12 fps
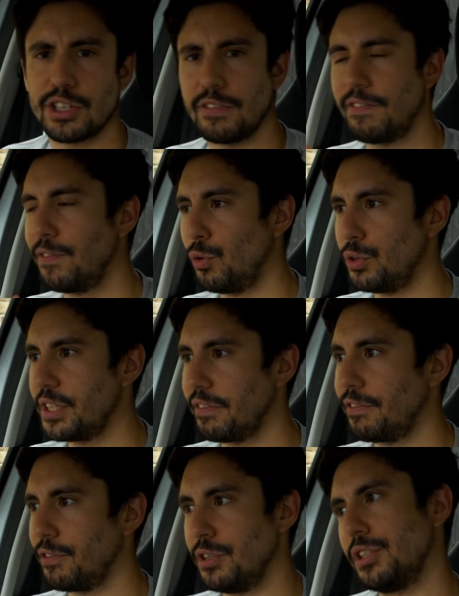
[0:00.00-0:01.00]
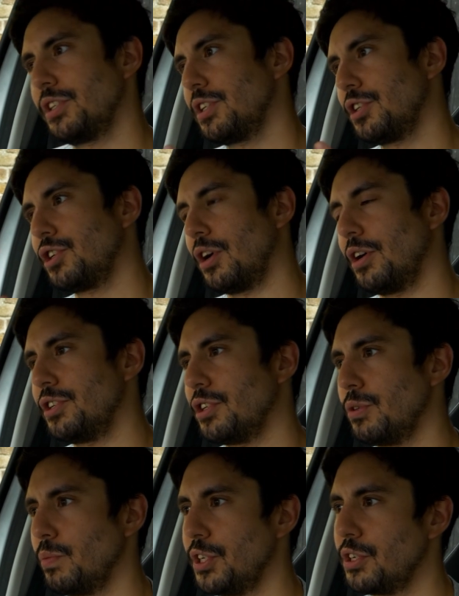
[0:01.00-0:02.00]
at 4 different
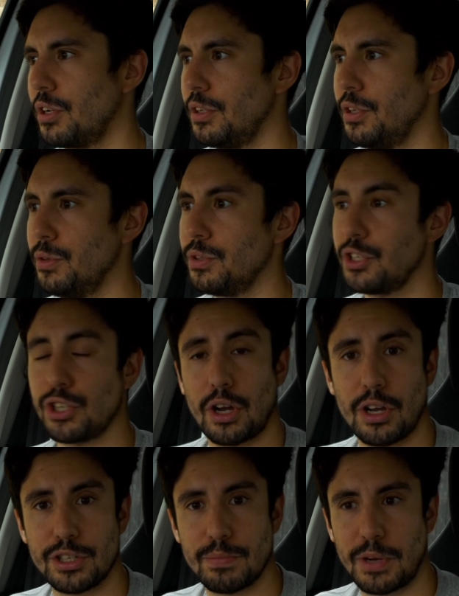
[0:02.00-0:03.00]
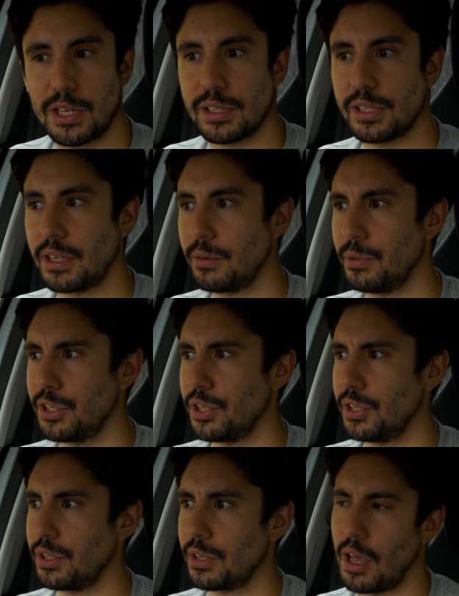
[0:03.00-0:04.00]
chargers. We used ChargeMaster, which
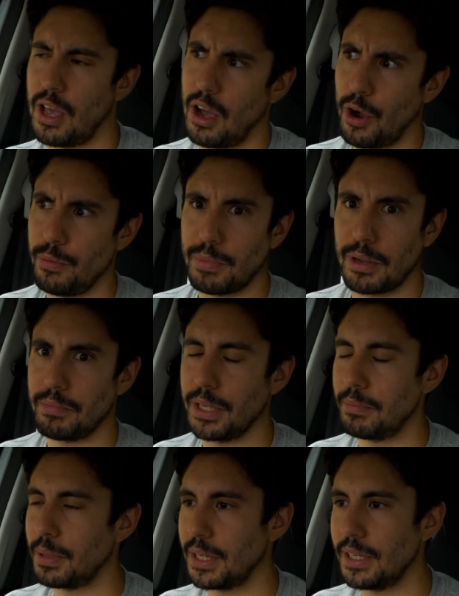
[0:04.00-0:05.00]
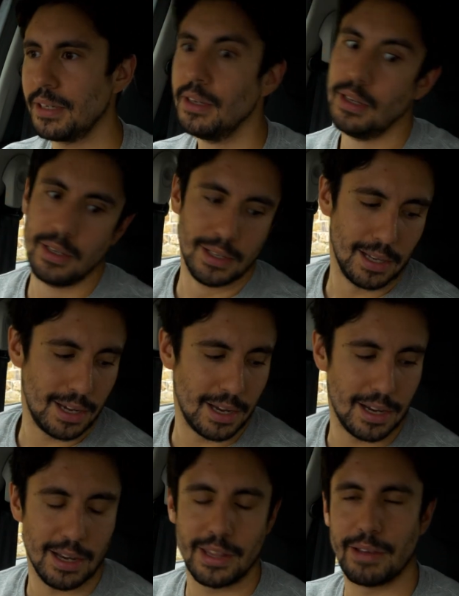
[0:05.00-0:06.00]
is owned by BP.
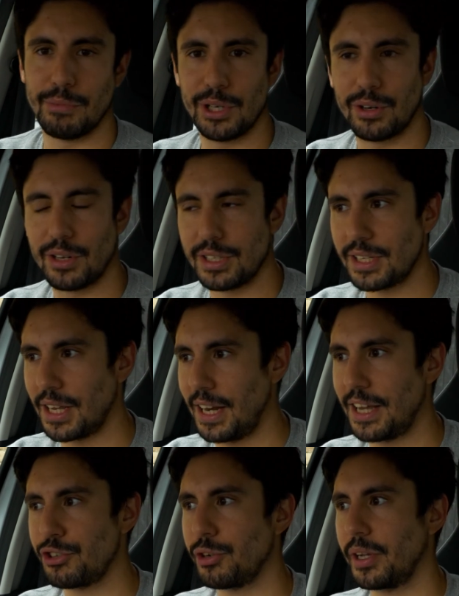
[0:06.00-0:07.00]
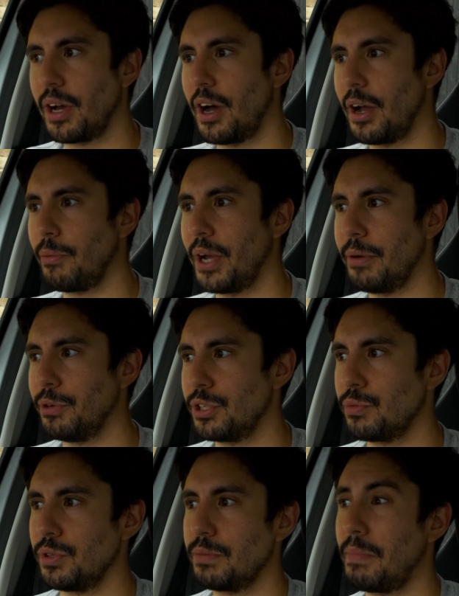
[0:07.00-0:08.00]
Then we got Electric Highway,
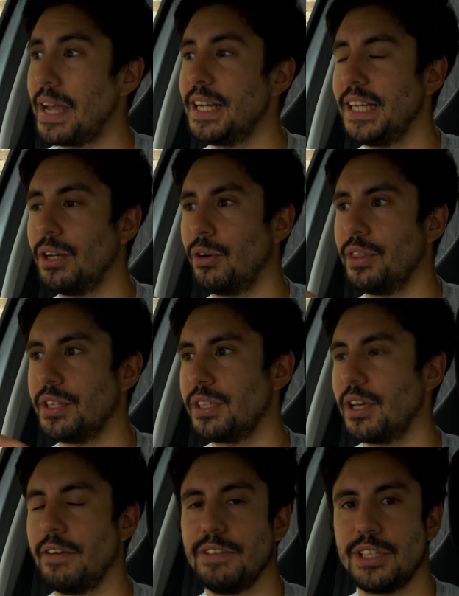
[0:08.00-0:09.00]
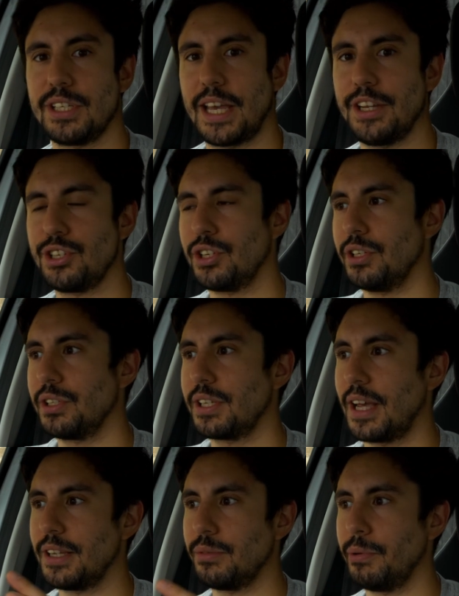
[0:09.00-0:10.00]
which was mainly on the service stations
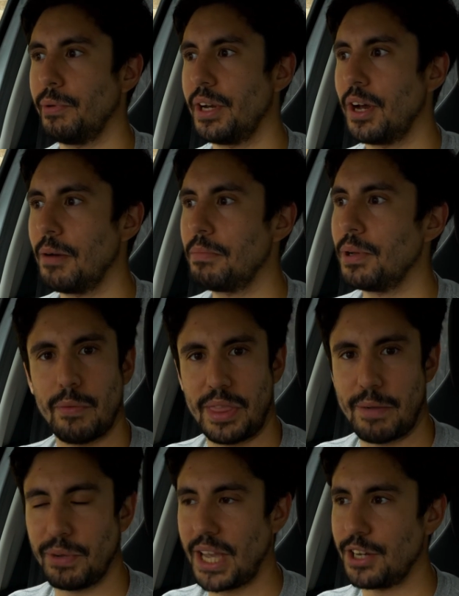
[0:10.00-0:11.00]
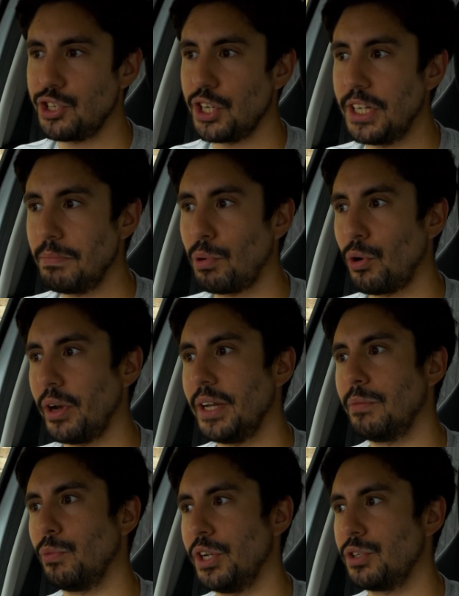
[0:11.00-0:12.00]
as we went up. And then we had Genie
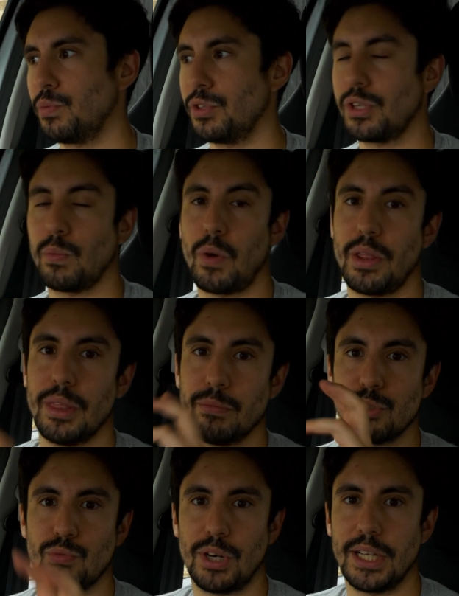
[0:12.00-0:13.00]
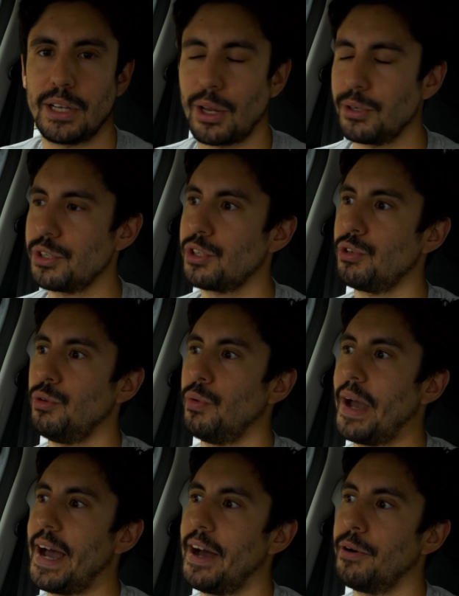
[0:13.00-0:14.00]
Point, which was the one that was really close
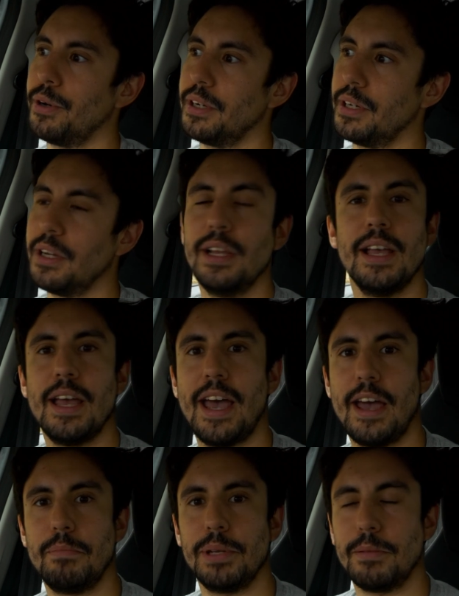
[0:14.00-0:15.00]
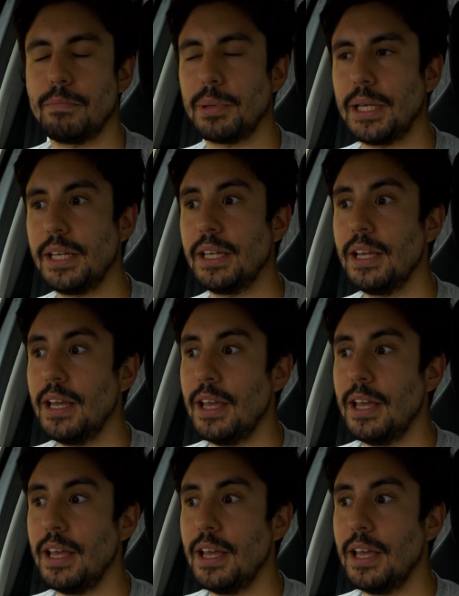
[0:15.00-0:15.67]
to our Airbnb.